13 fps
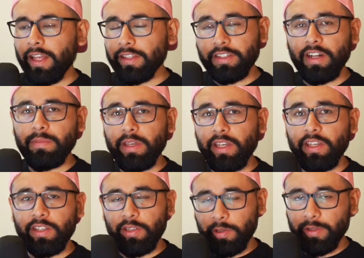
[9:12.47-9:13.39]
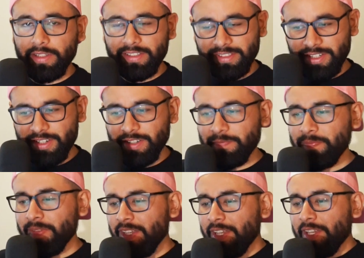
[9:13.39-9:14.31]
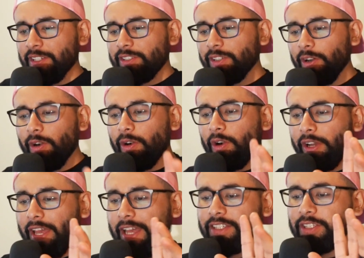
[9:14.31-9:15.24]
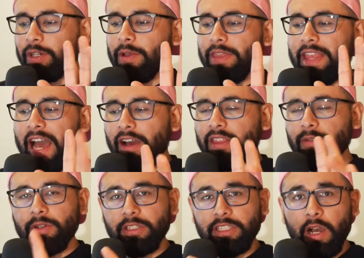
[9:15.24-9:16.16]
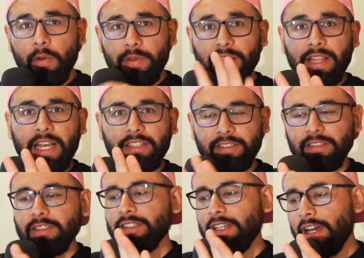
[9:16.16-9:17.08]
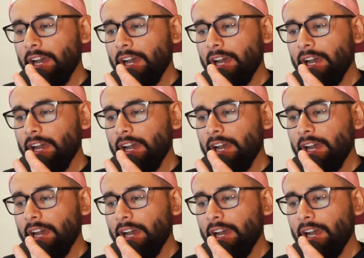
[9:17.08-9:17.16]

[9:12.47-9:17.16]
it's going to be your decision. So, okay, so now that we're done with the lessons,